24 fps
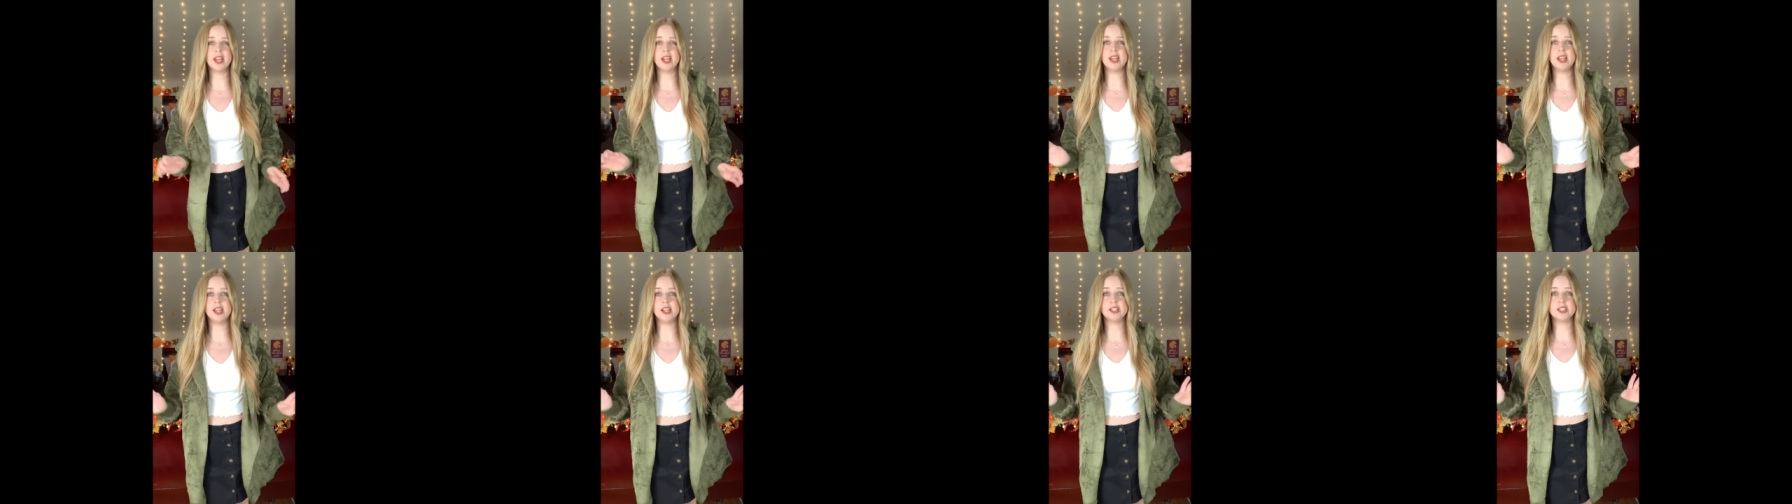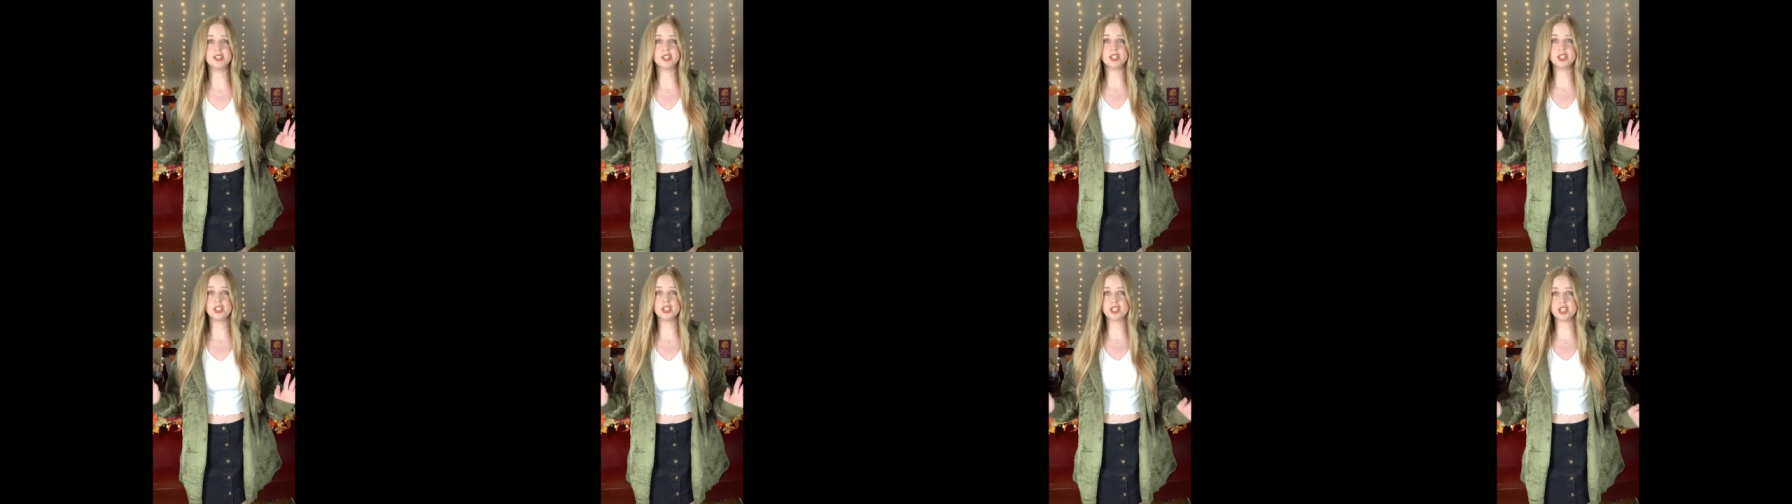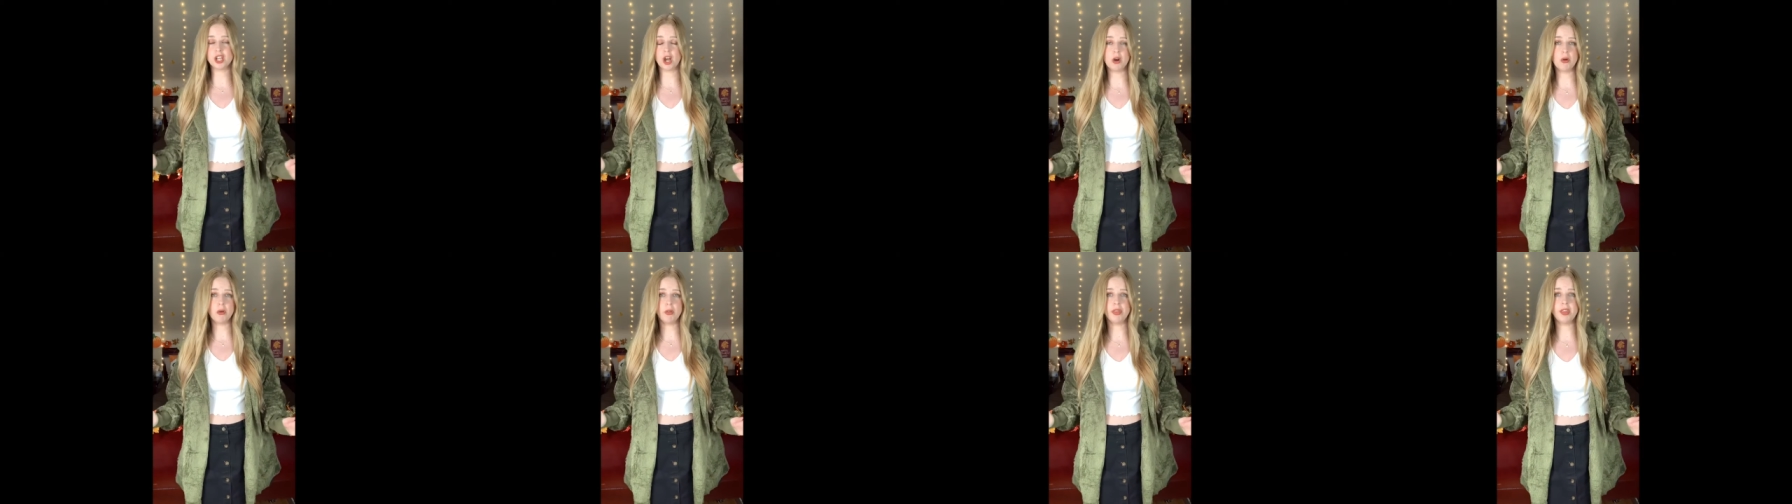It is
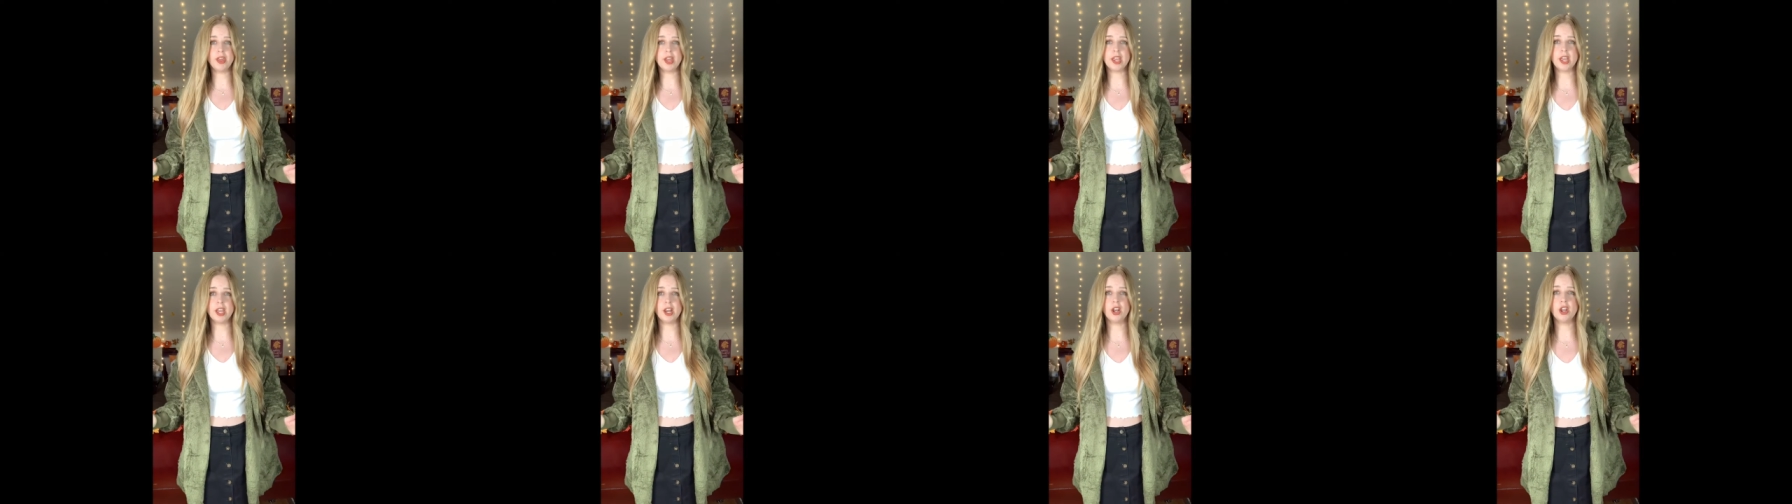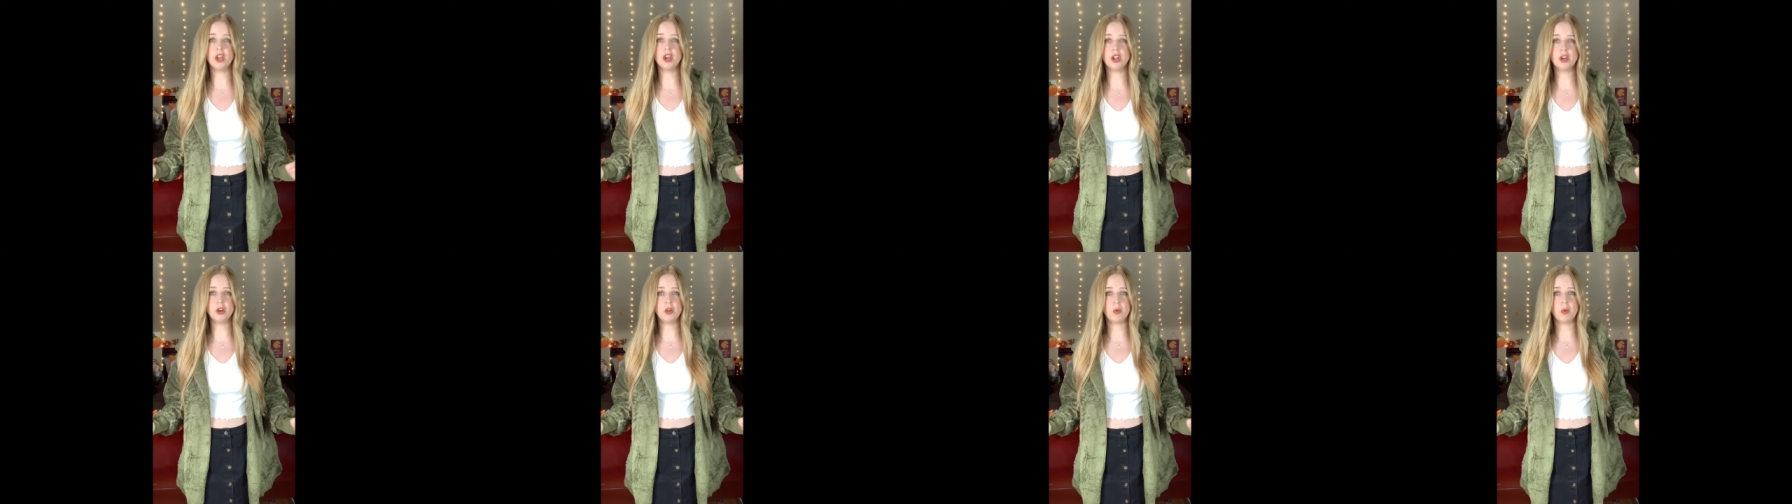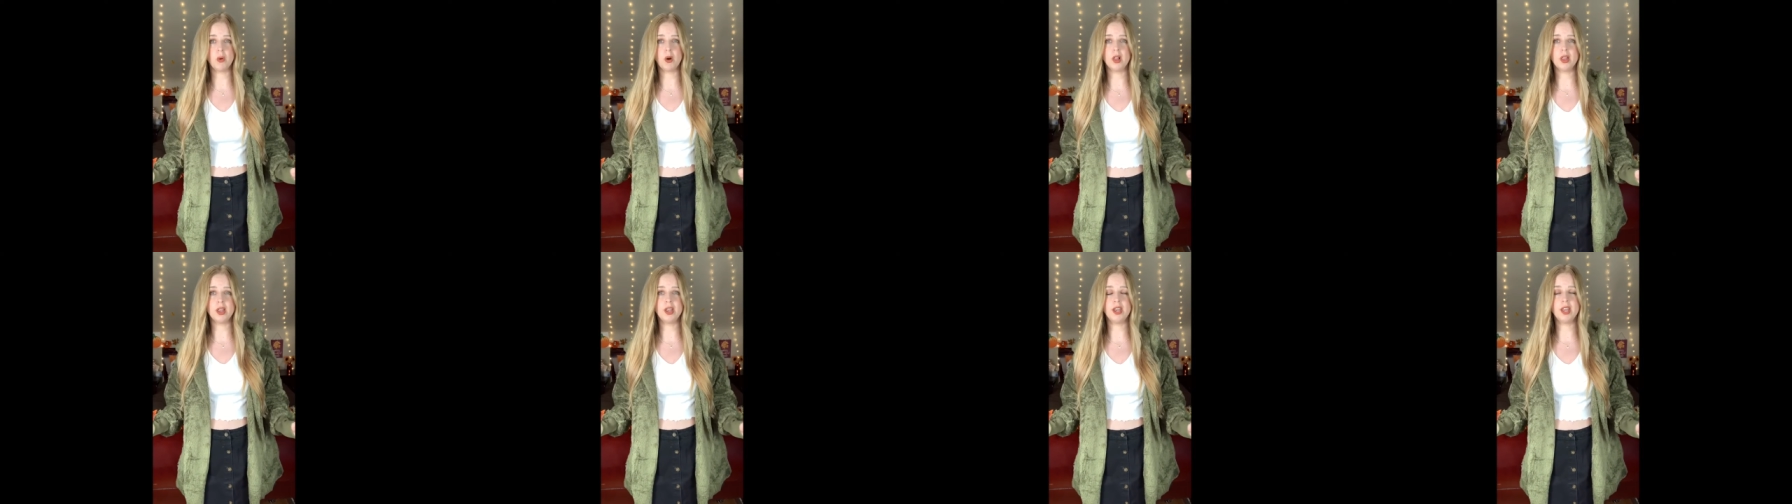so thick and good
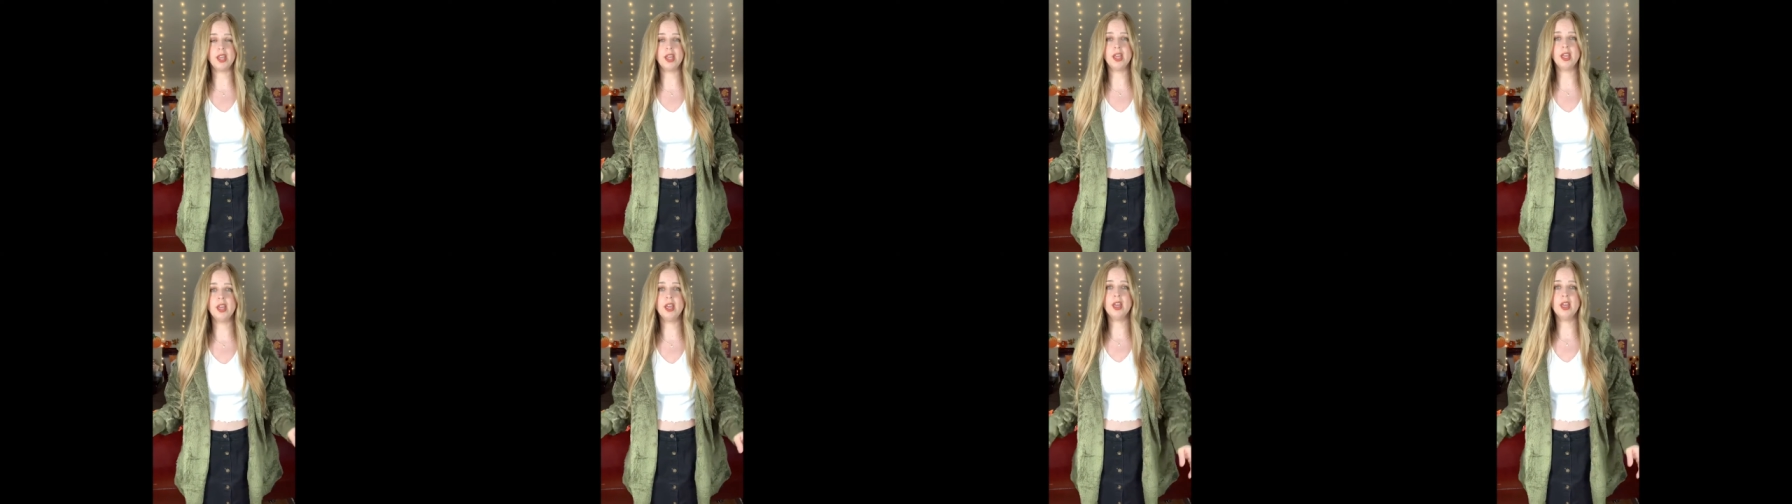quality.